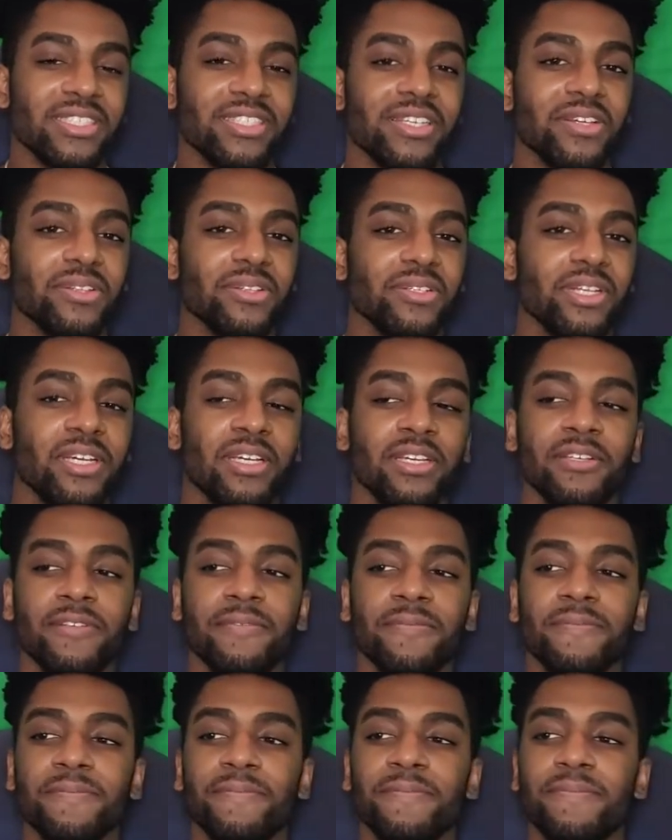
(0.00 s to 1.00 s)
the other day,
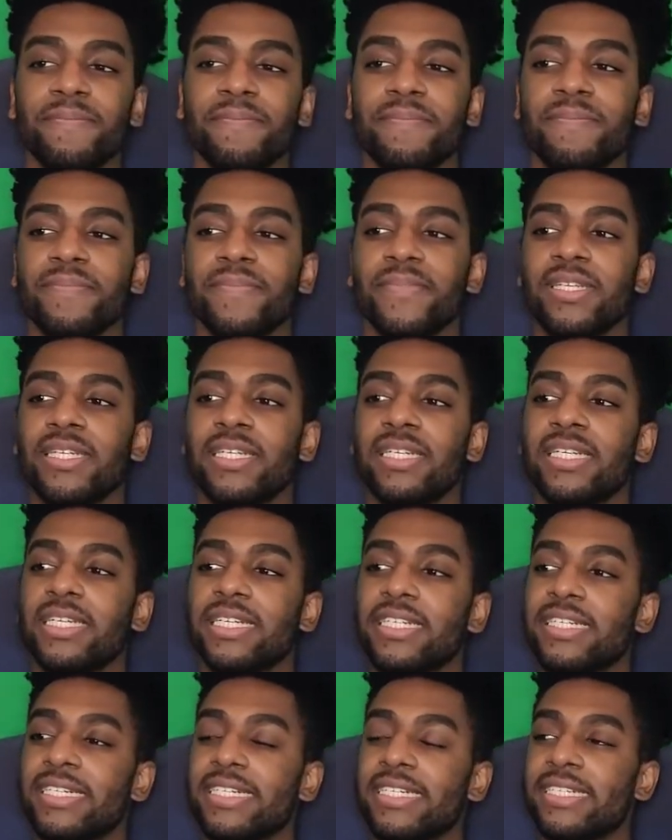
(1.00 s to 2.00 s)

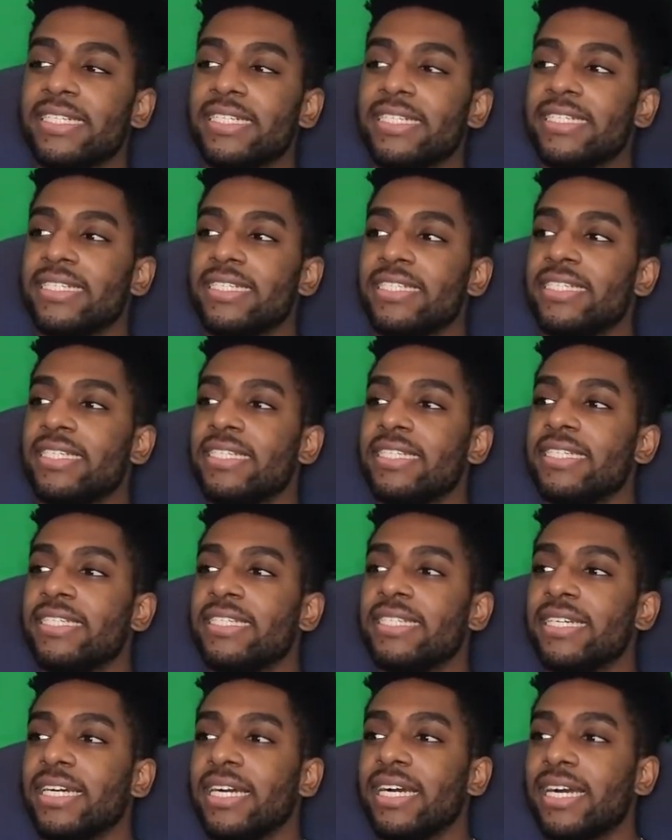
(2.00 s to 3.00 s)
and
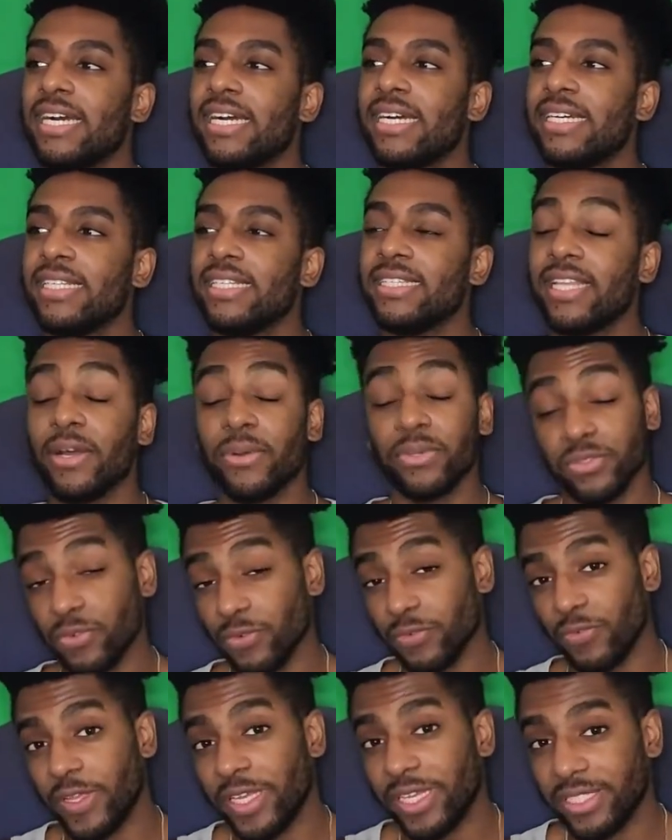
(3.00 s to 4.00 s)
that was for
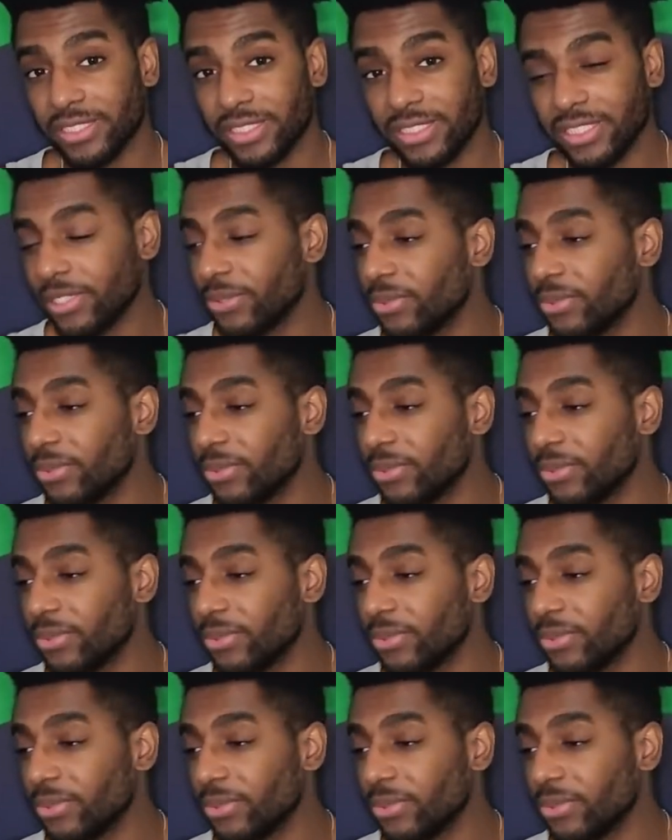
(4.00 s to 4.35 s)
fantasy.